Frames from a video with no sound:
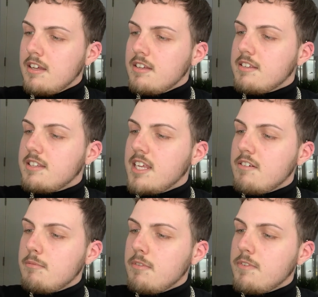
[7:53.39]

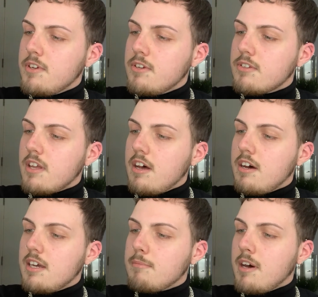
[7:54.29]
serum infused
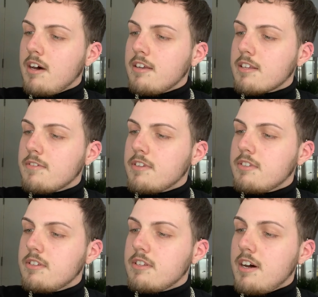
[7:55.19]
eye mask for
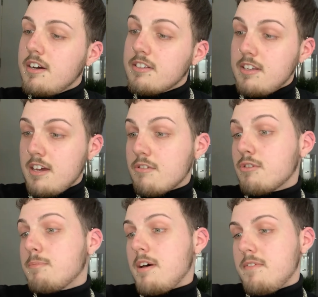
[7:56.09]
dark
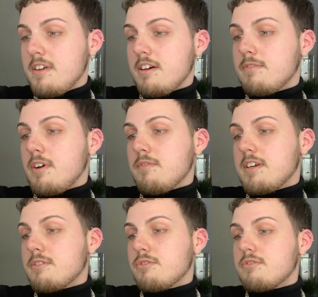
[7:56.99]
circles, puffy eyes, fine
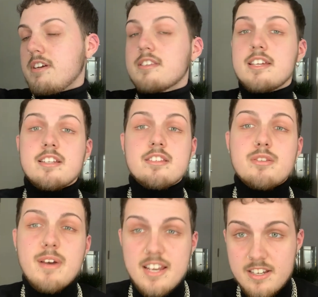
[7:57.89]
wrinkles, dry skin and
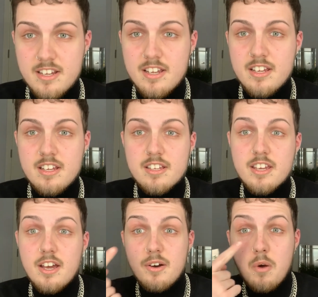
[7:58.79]
swelling.
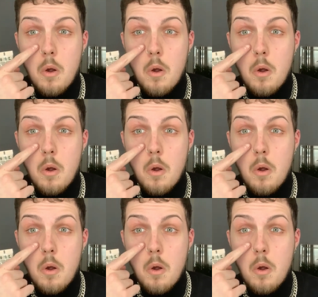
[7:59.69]
Girl,